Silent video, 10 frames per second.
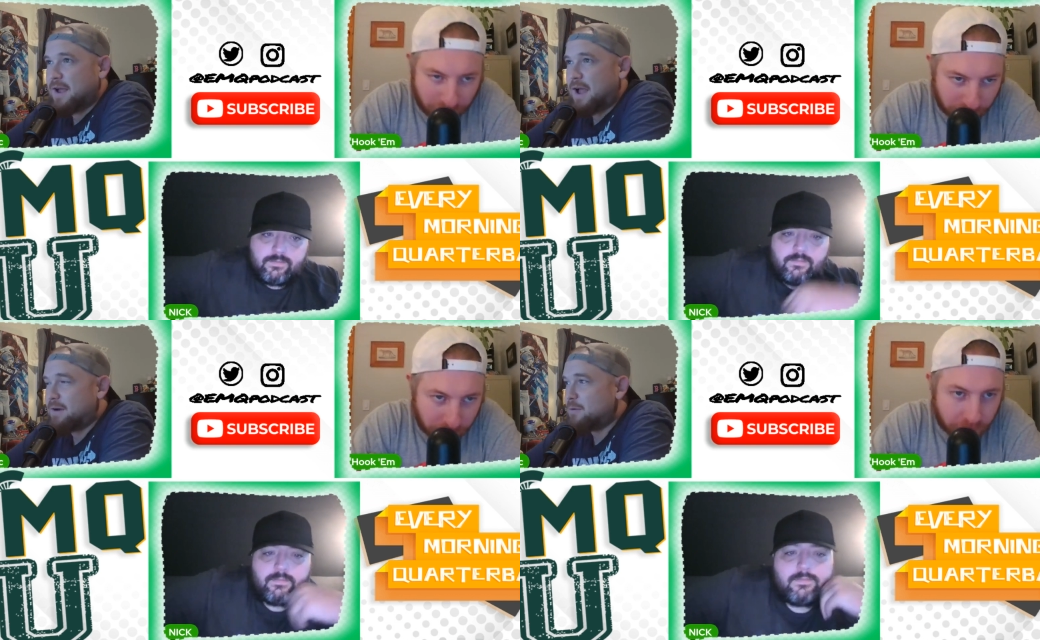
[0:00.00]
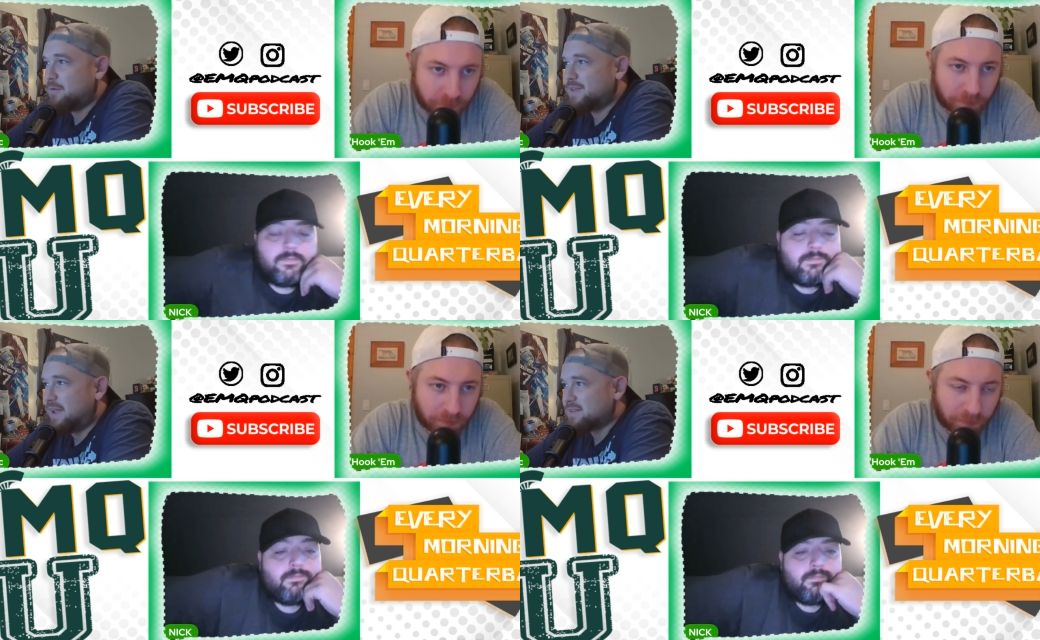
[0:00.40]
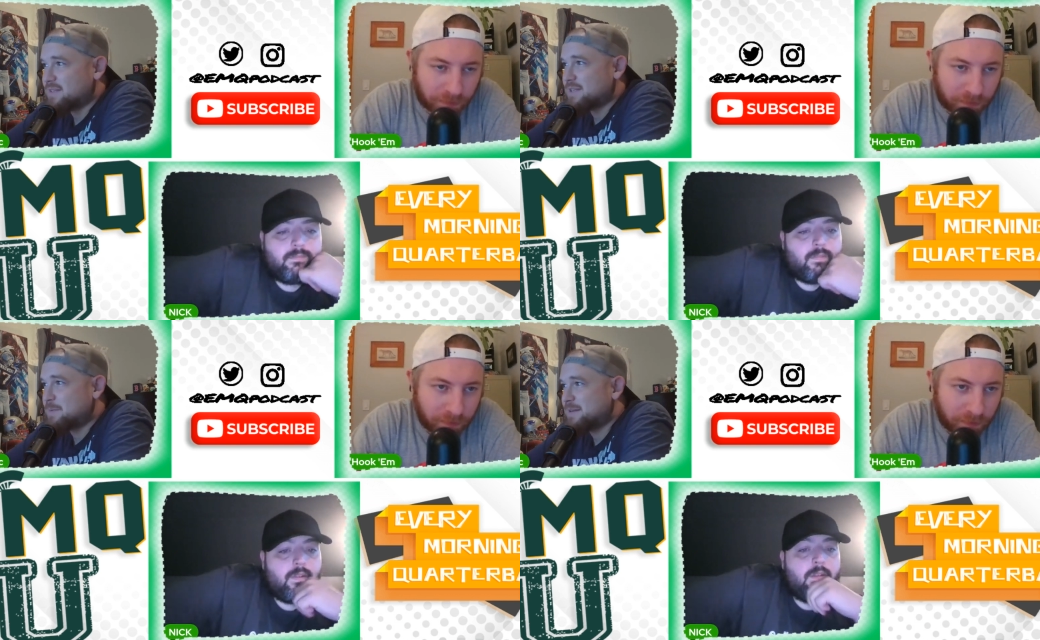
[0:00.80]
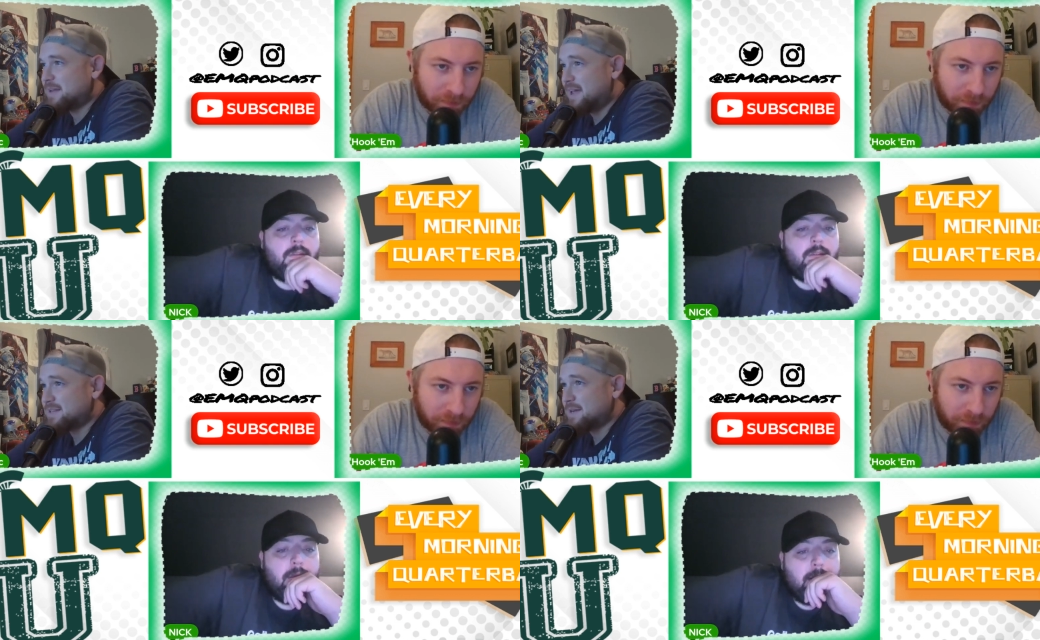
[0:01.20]
Speaker 1: I don't know if Texas has been
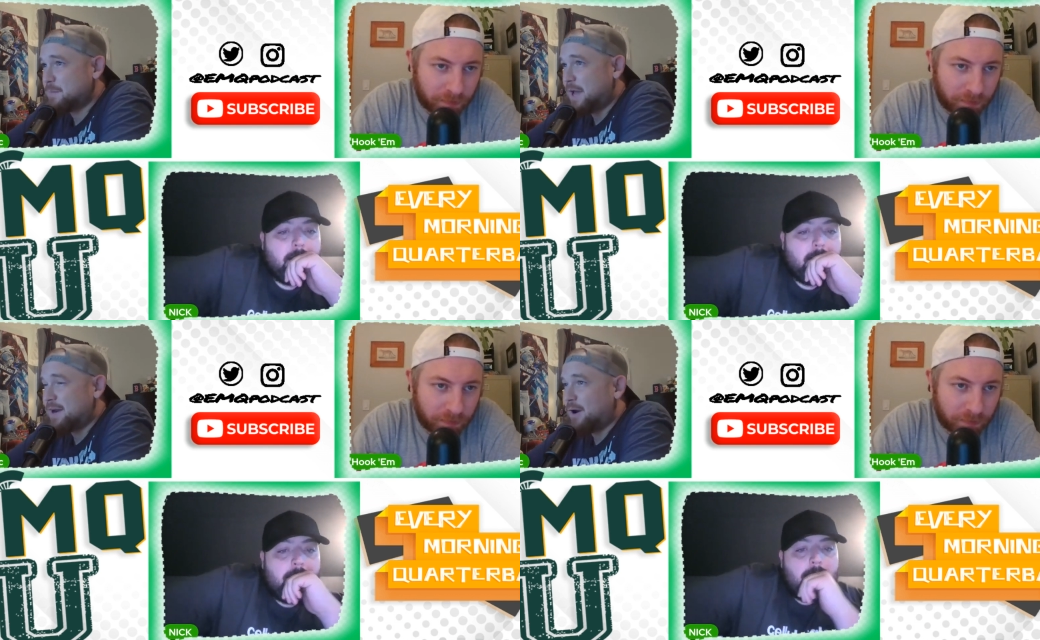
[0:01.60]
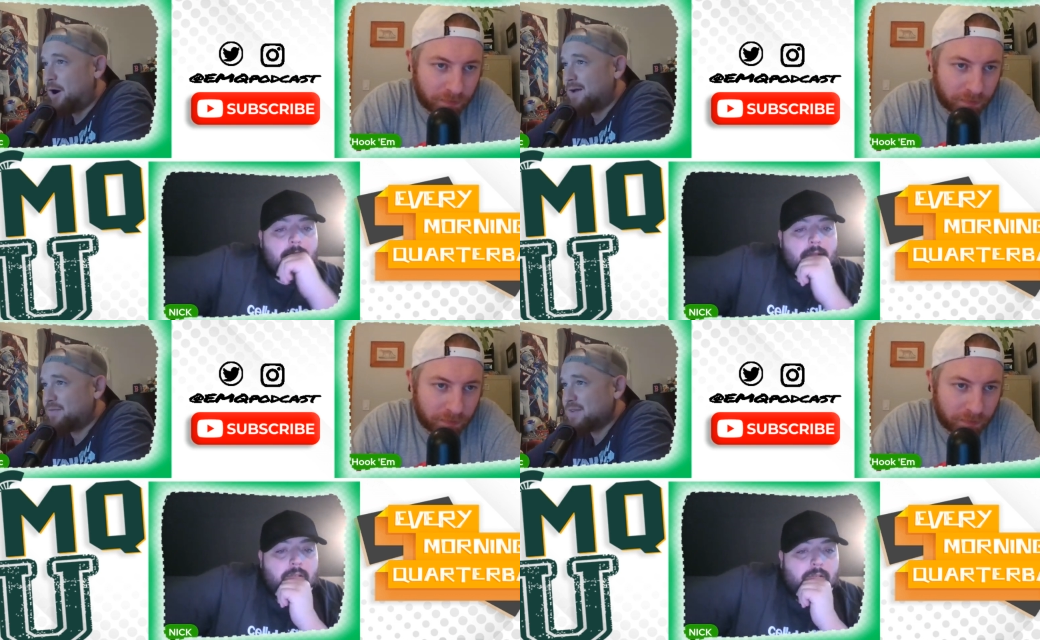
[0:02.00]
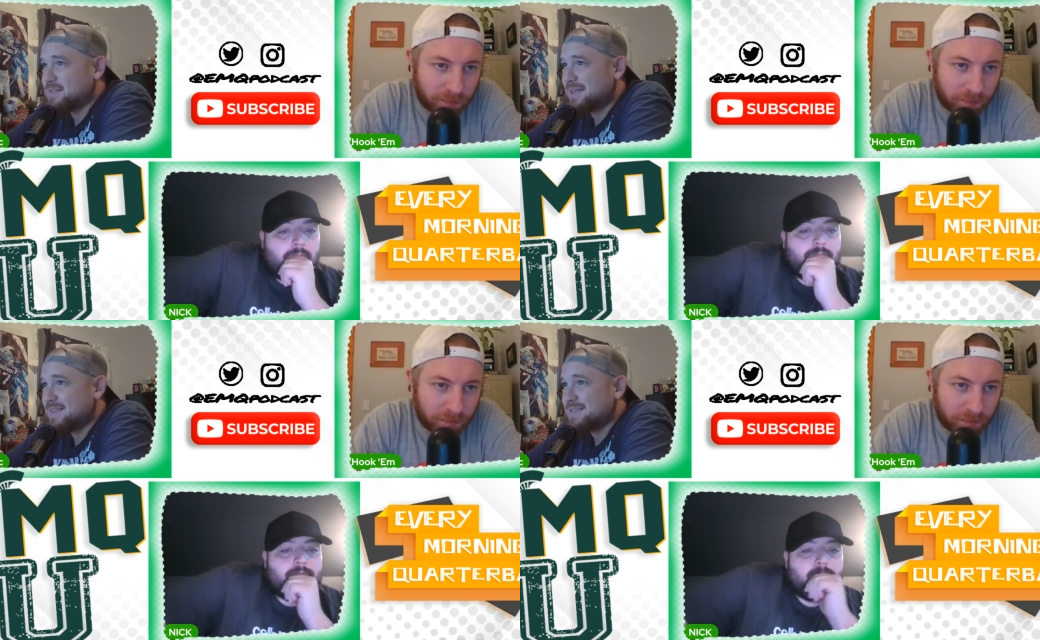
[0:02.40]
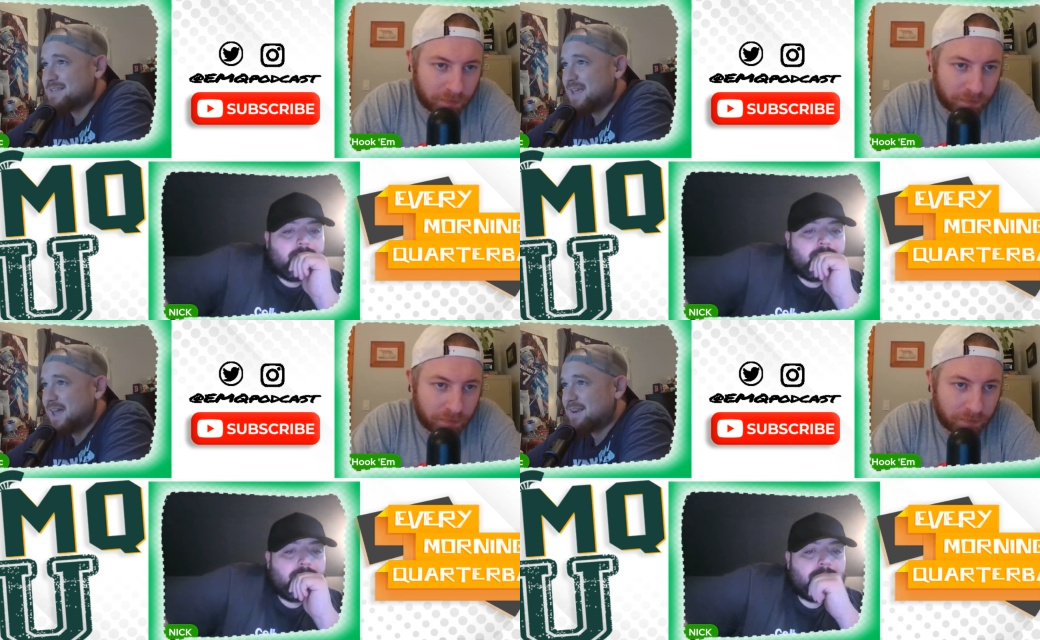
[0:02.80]
tested by an offense like
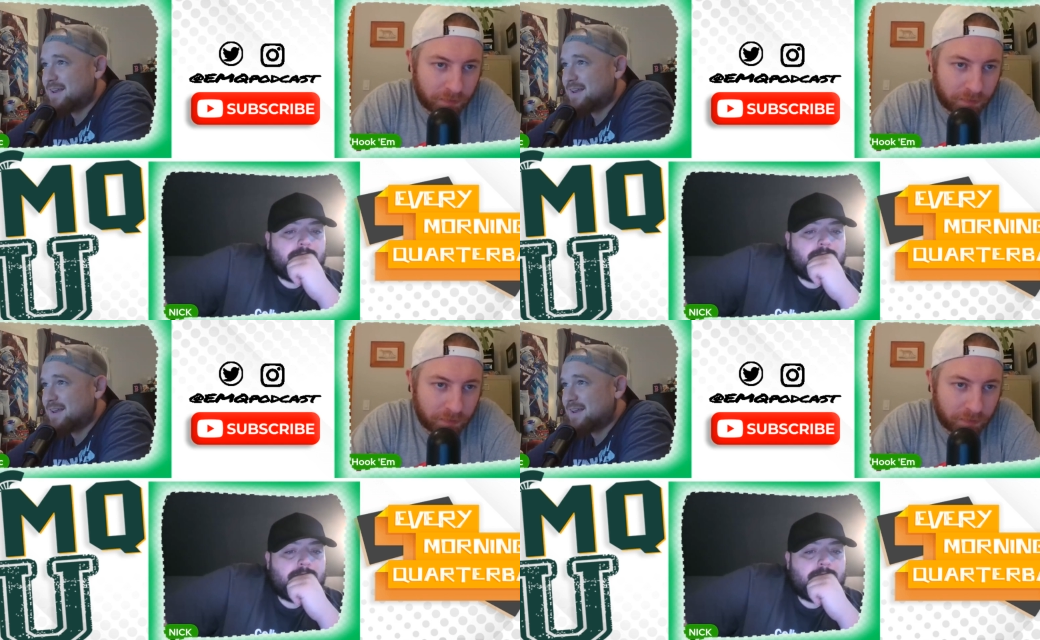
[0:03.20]
this yet.